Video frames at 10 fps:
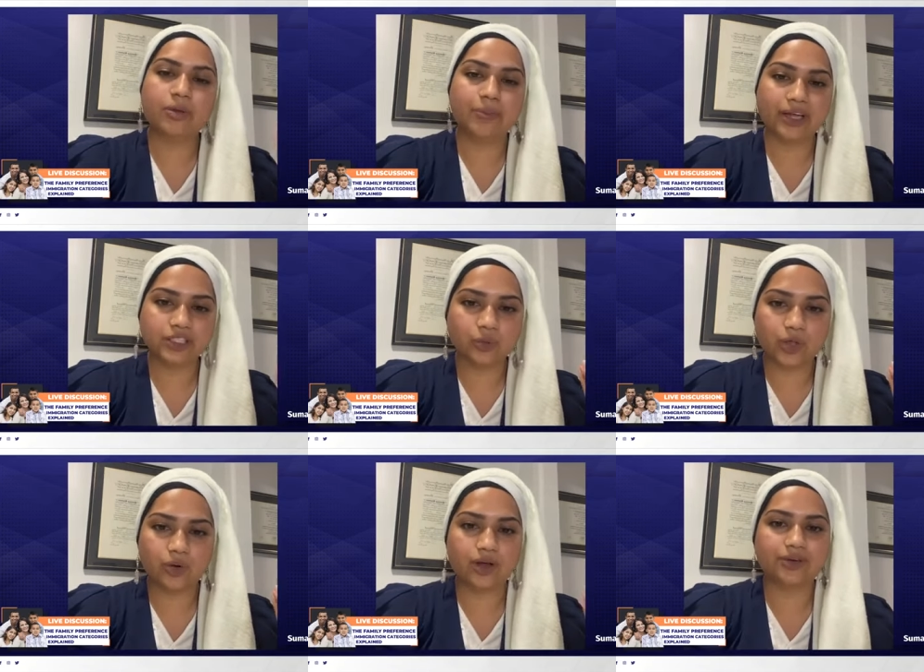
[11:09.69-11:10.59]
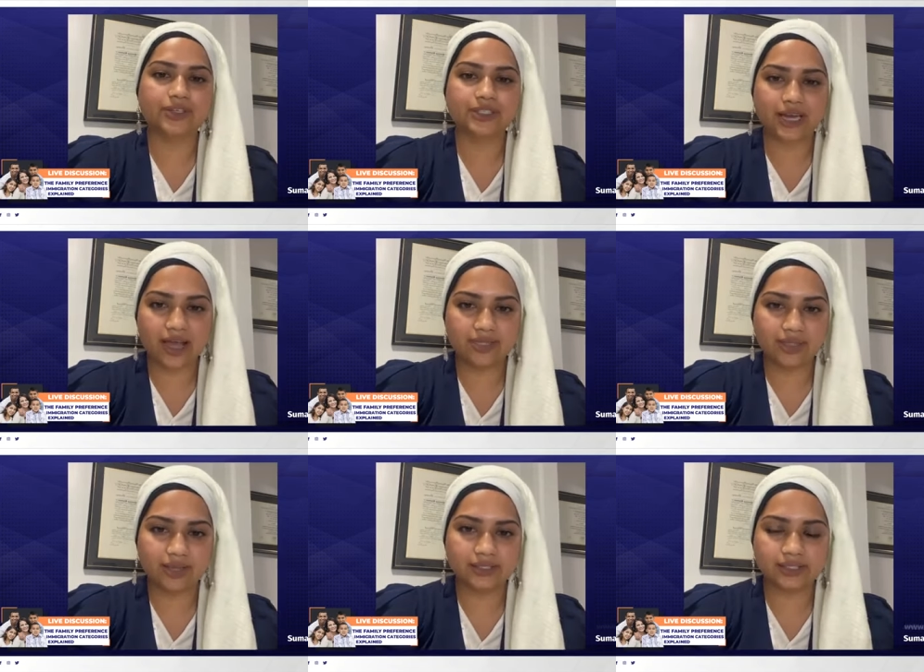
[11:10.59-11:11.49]
The best way to
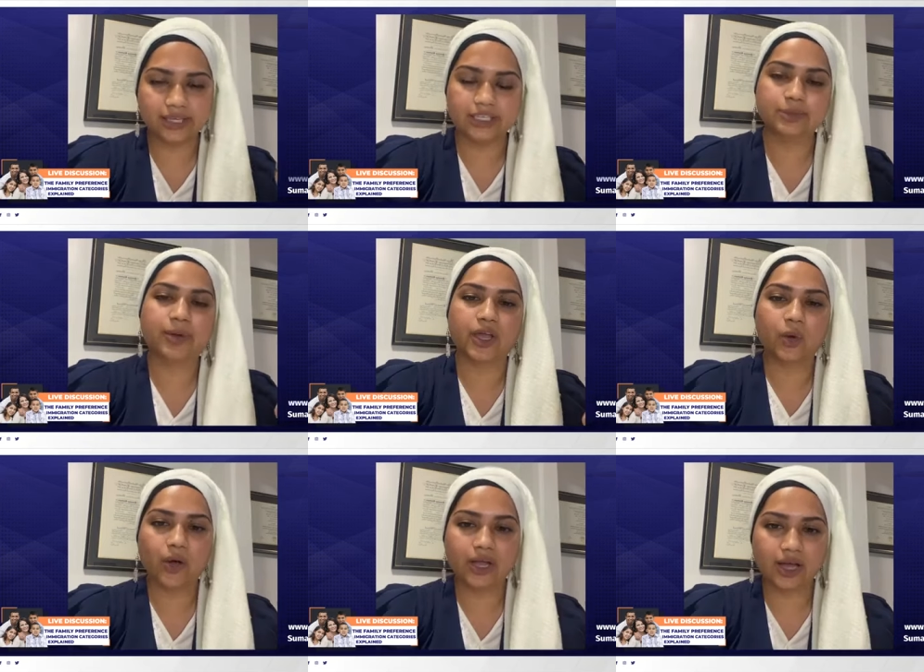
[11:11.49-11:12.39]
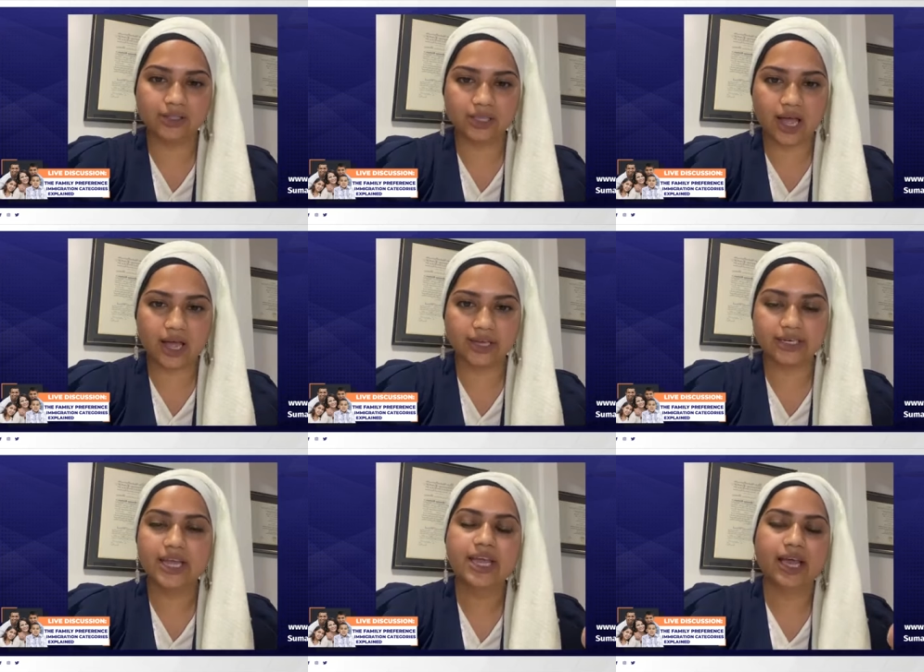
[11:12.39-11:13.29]
understand this is by going online